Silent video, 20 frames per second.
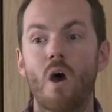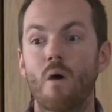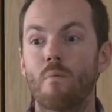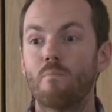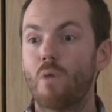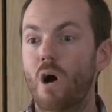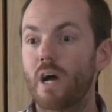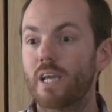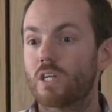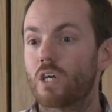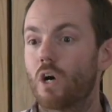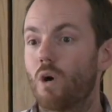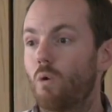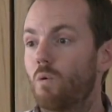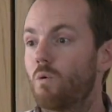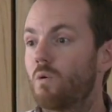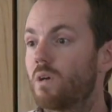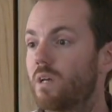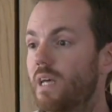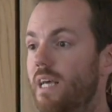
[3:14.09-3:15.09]
My
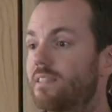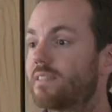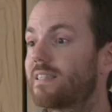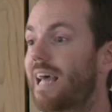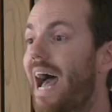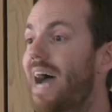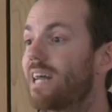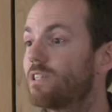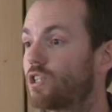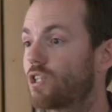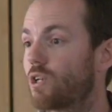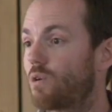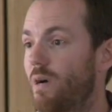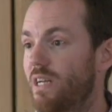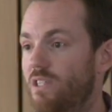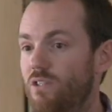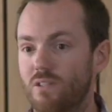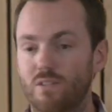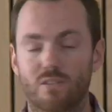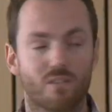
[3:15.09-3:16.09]
goal is to answer
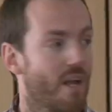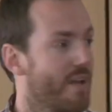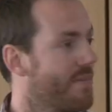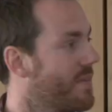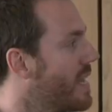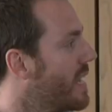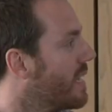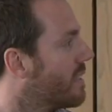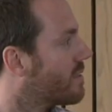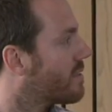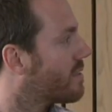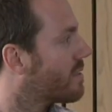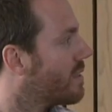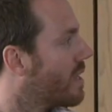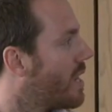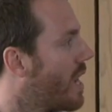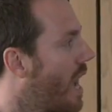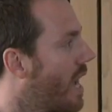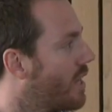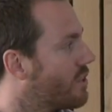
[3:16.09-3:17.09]
questions like this,
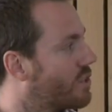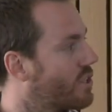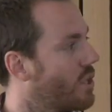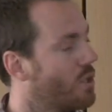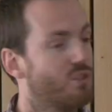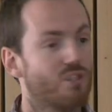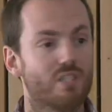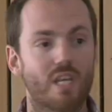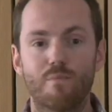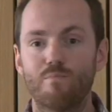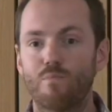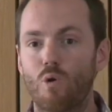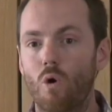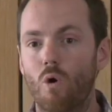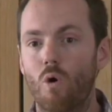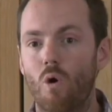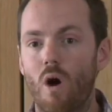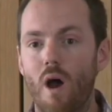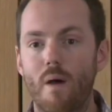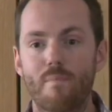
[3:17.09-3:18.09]
and so say
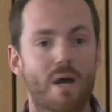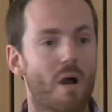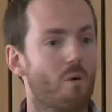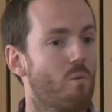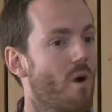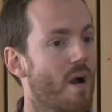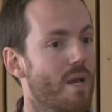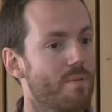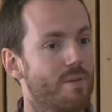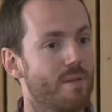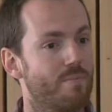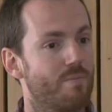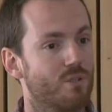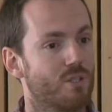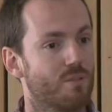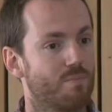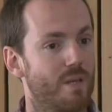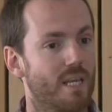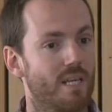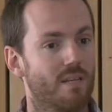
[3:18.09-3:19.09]
more about why people
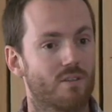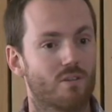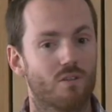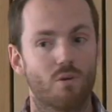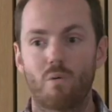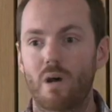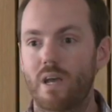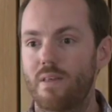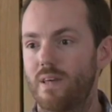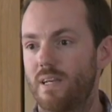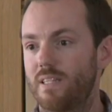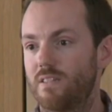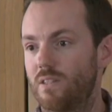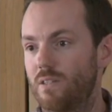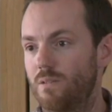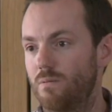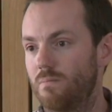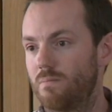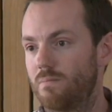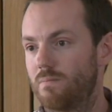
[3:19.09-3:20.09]
speak the way they
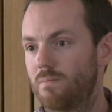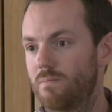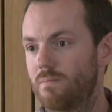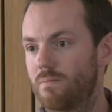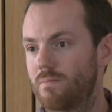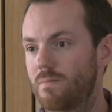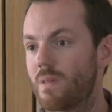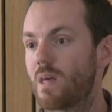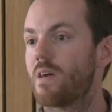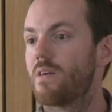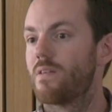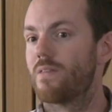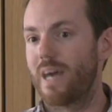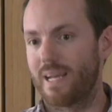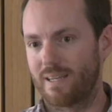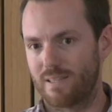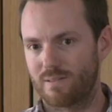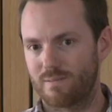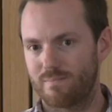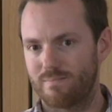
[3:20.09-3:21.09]
do.
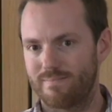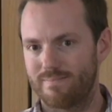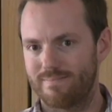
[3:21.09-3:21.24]
Thanks.